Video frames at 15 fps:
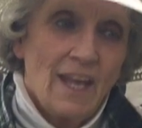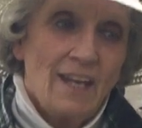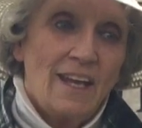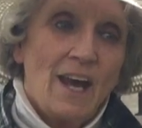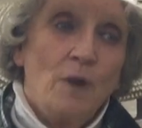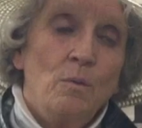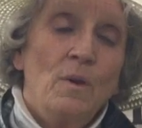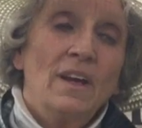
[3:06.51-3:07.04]

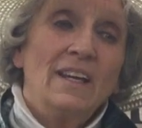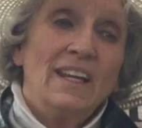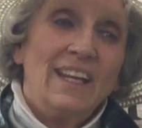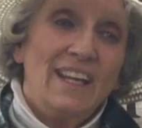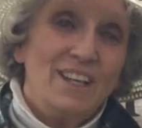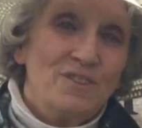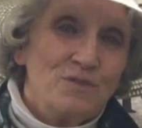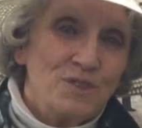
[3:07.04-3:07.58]
Now, one
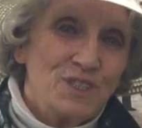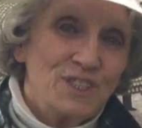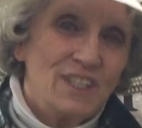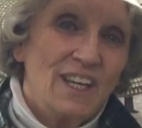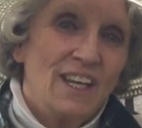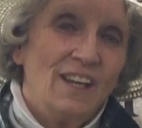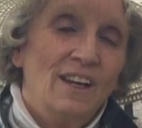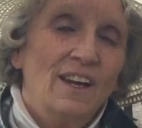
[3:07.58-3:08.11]

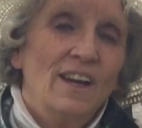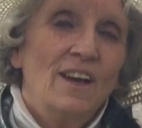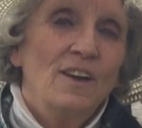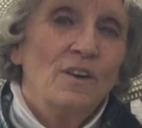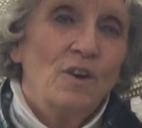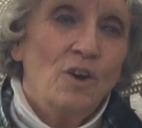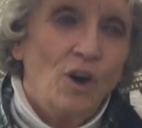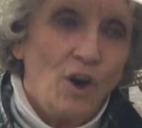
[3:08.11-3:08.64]
interesting
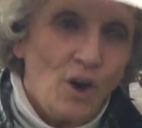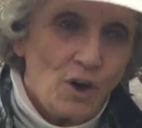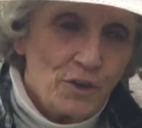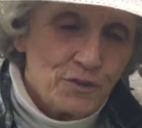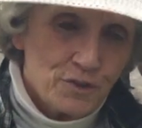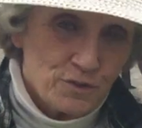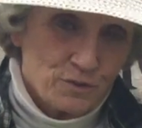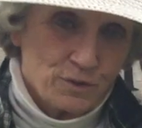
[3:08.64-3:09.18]

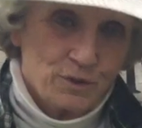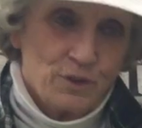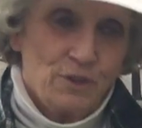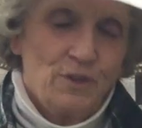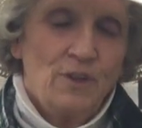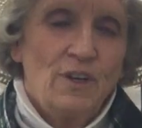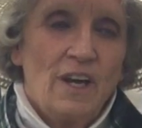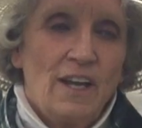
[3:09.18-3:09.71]

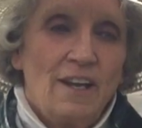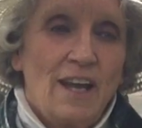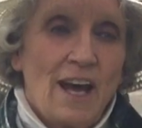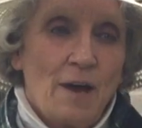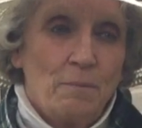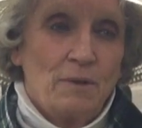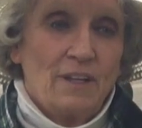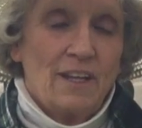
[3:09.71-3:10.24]
cultural
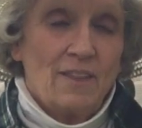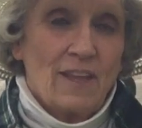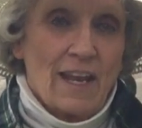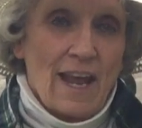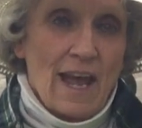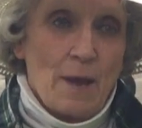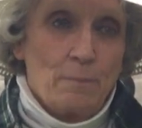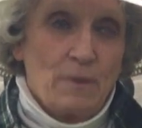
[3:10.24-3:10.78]
anomaly that
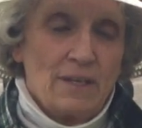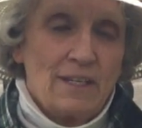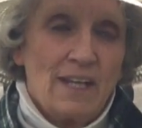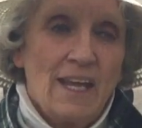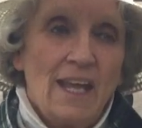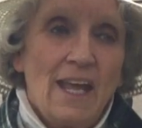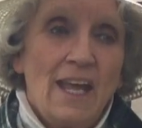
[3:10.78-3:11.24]
happened